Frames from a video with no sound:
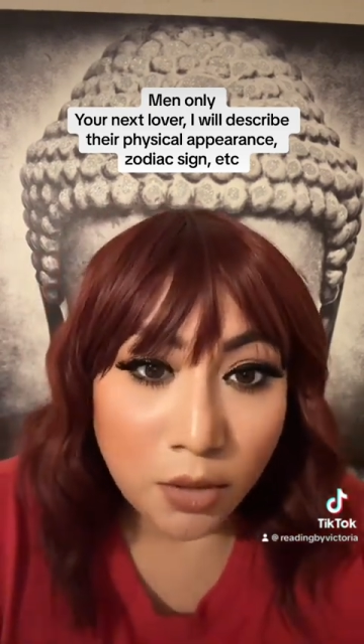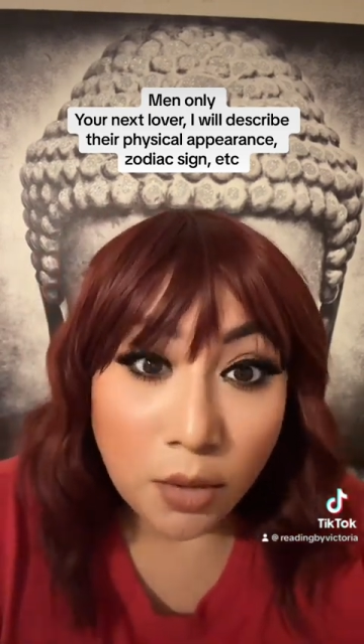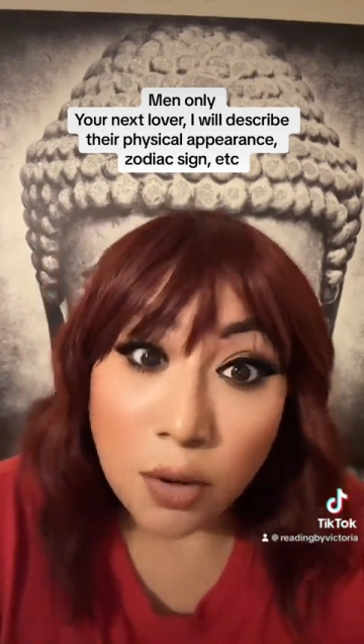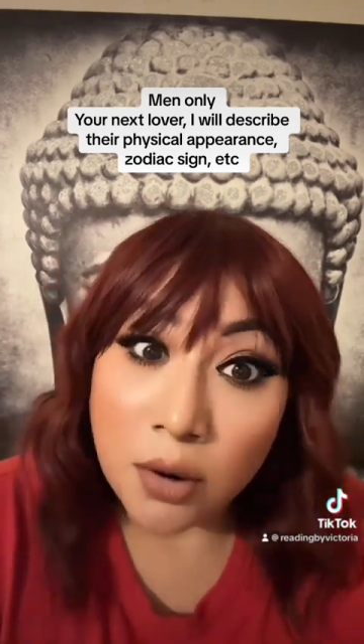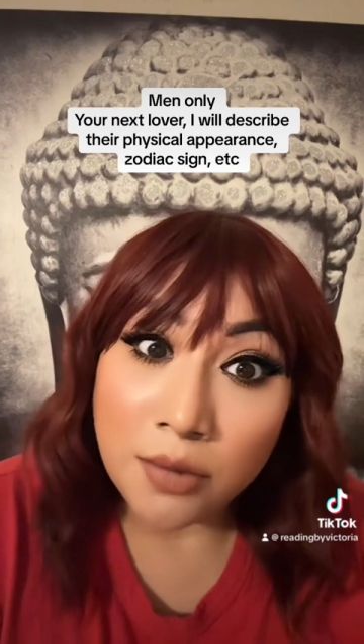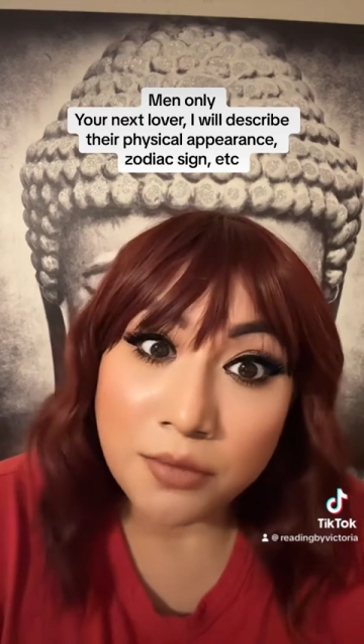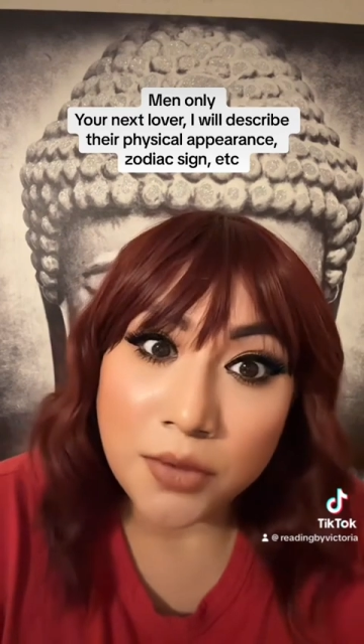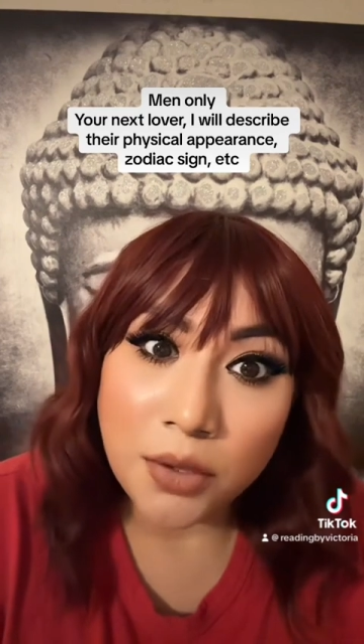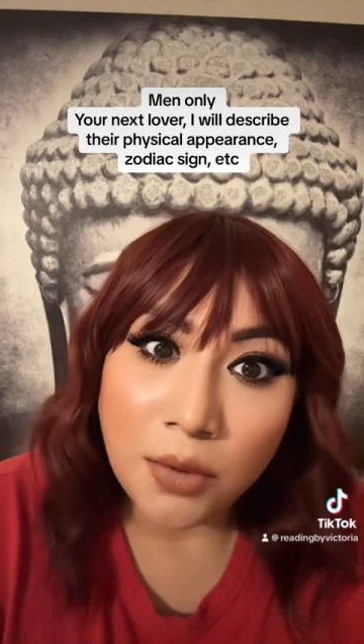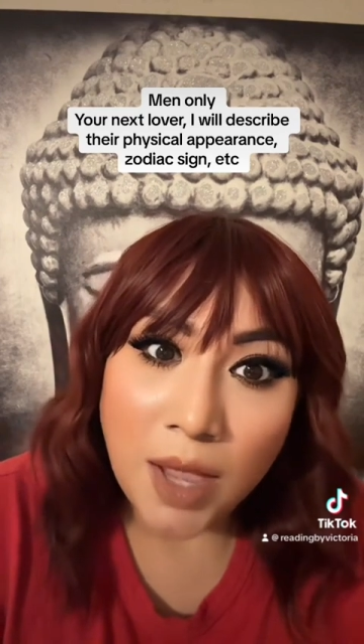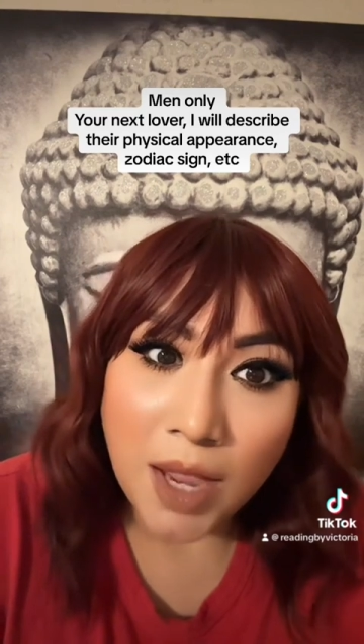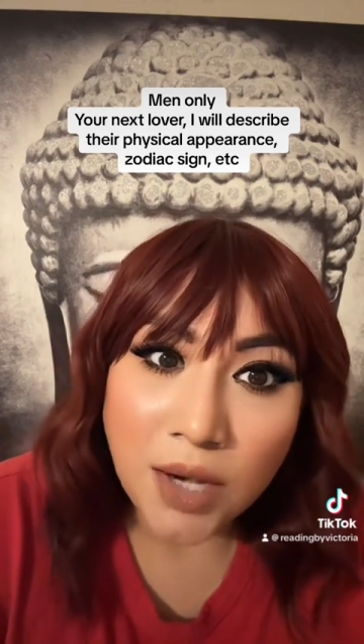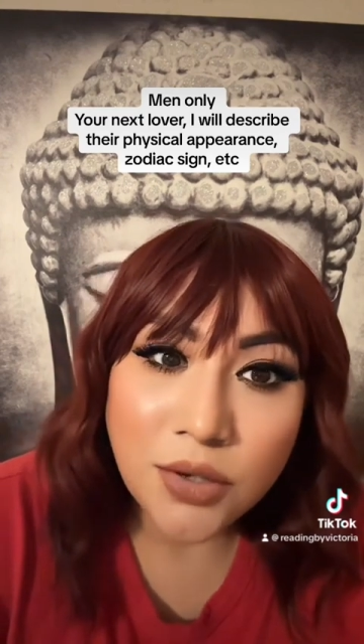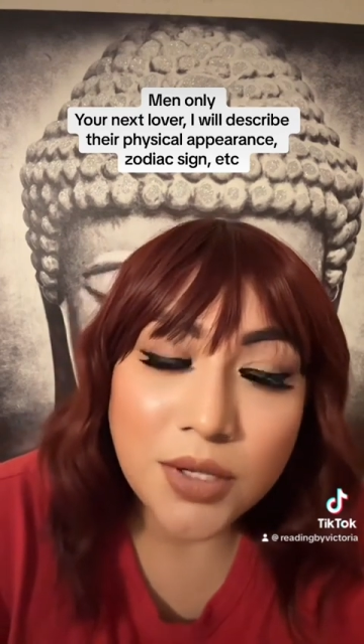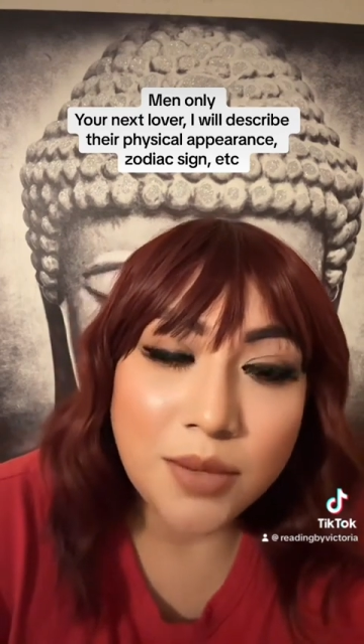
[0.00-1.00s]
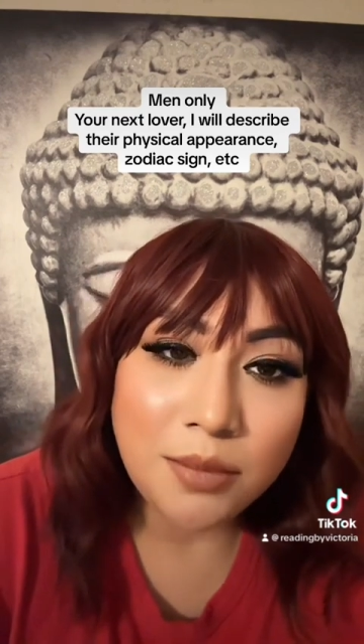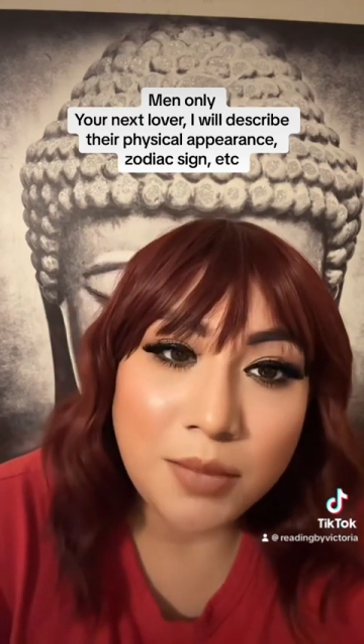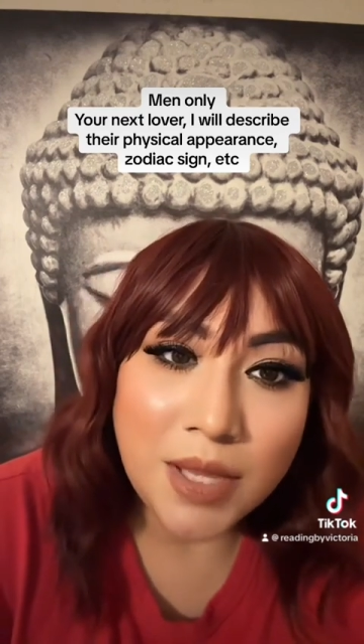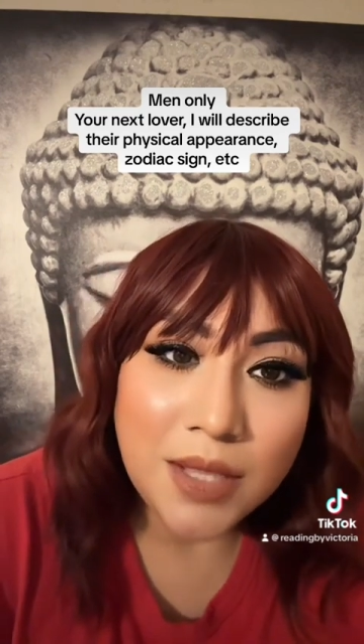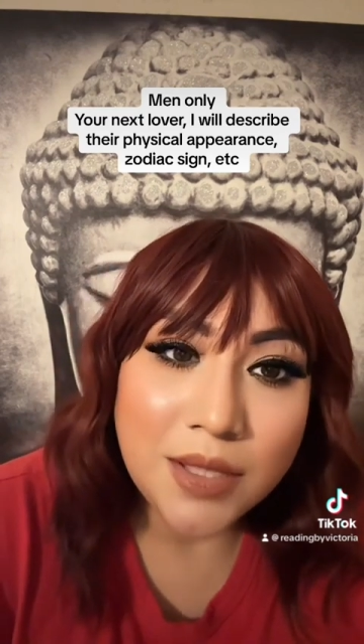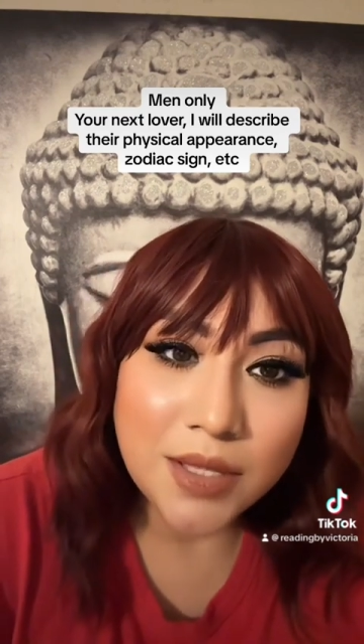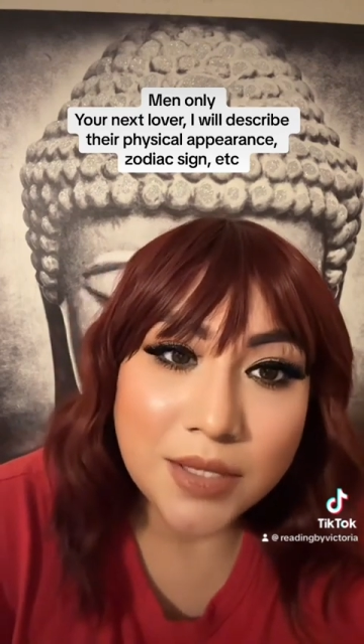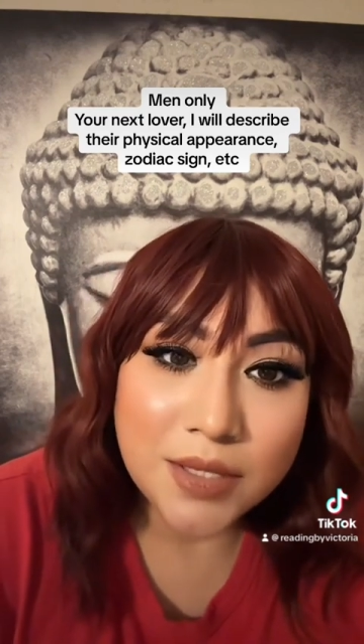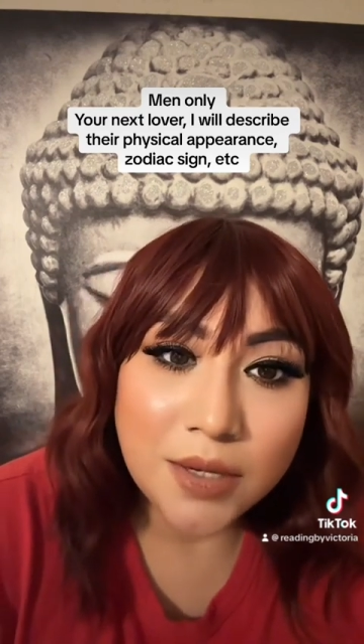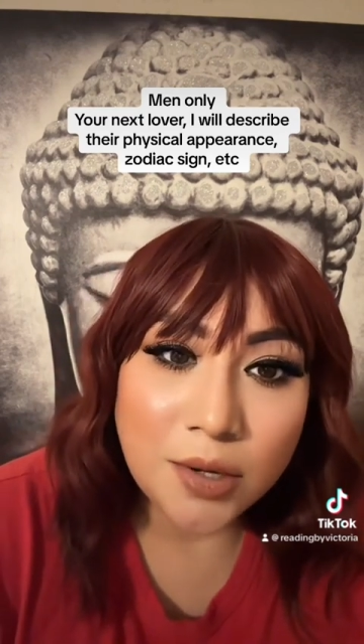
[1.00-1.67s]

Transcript: or if you actually meet this